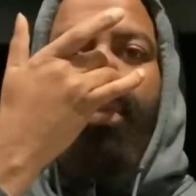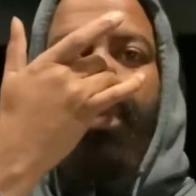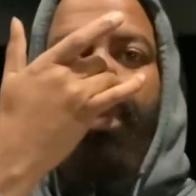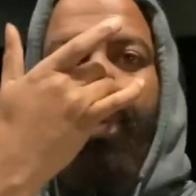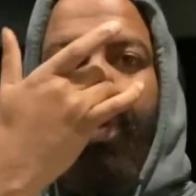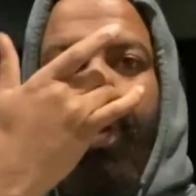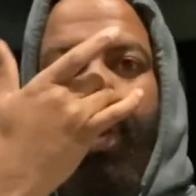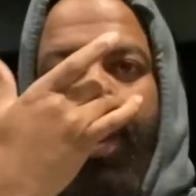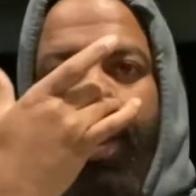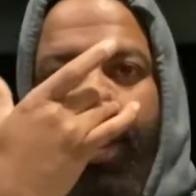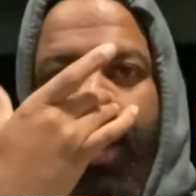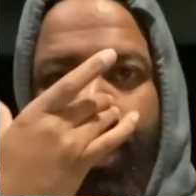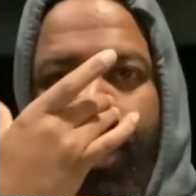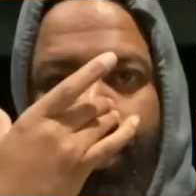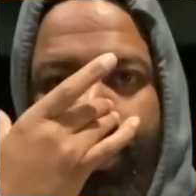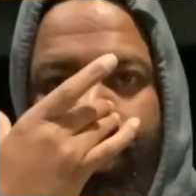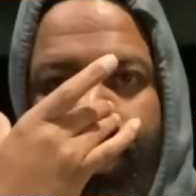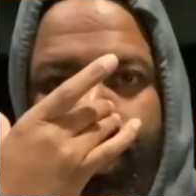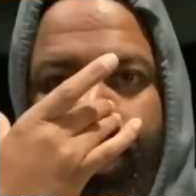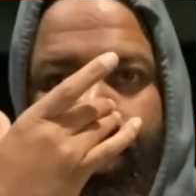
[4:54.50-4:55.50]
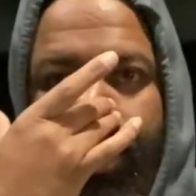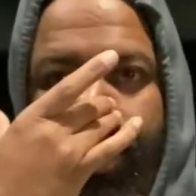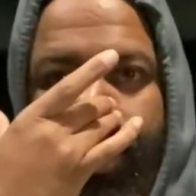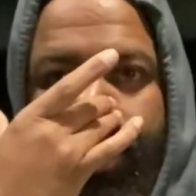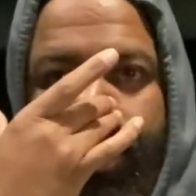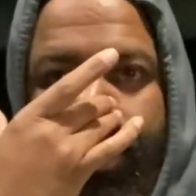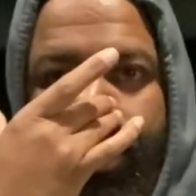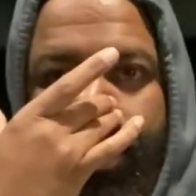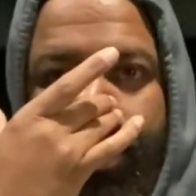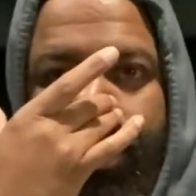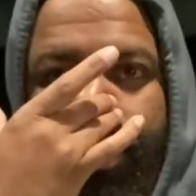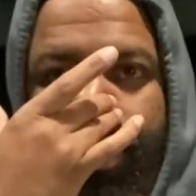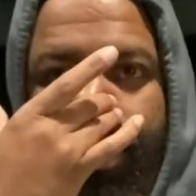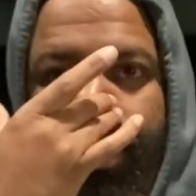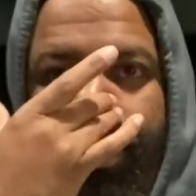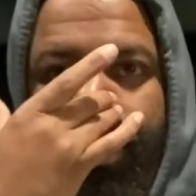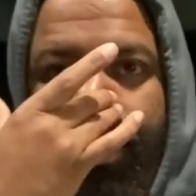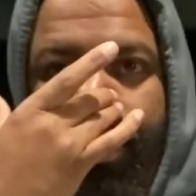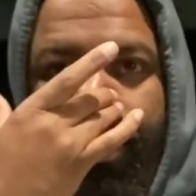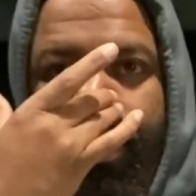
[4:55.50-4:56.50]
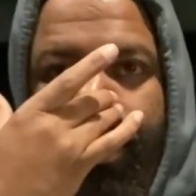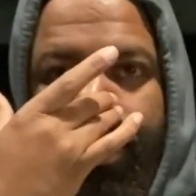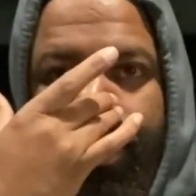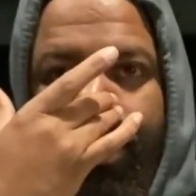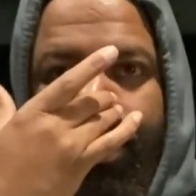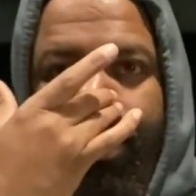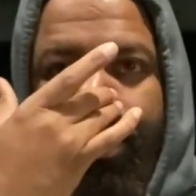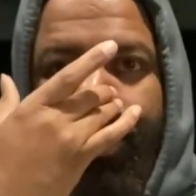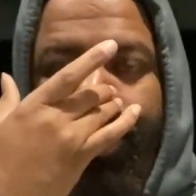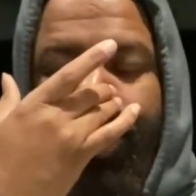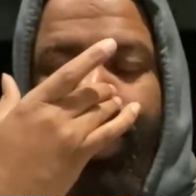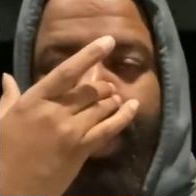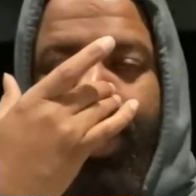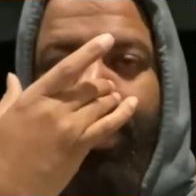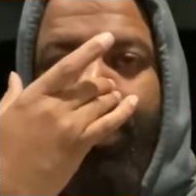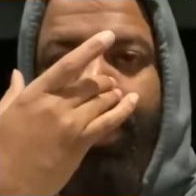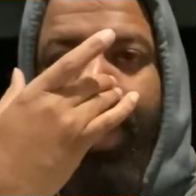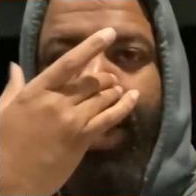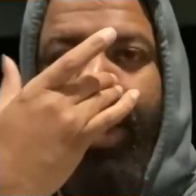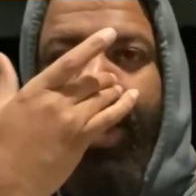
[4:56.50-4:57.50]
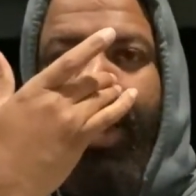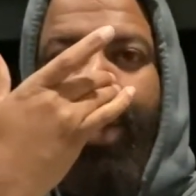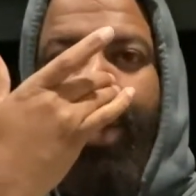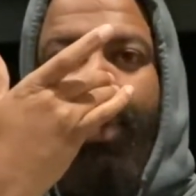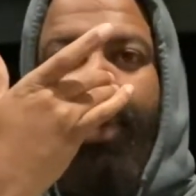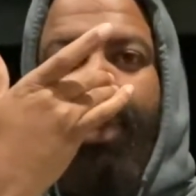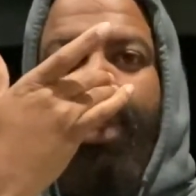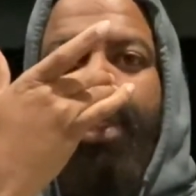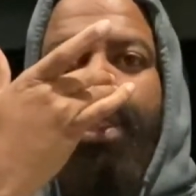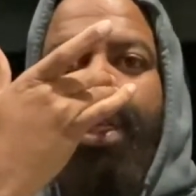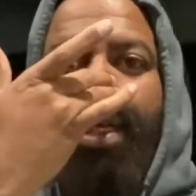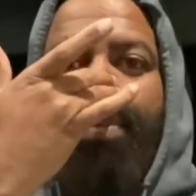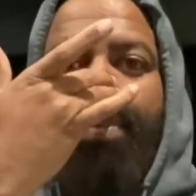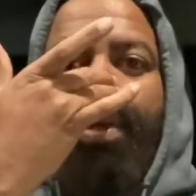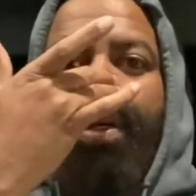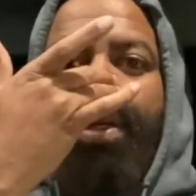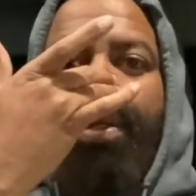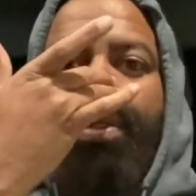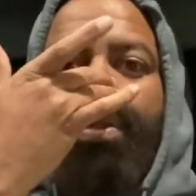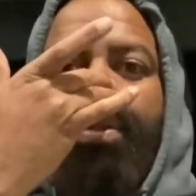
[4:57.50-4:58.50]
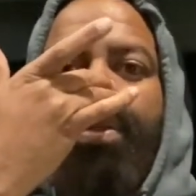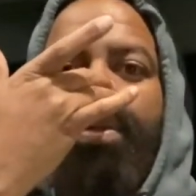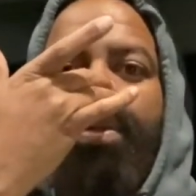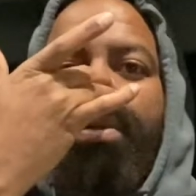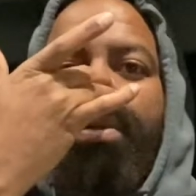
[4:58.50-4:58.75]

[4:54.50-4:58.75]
Breathing out with the other nostril. Breathing back in with the same nostril.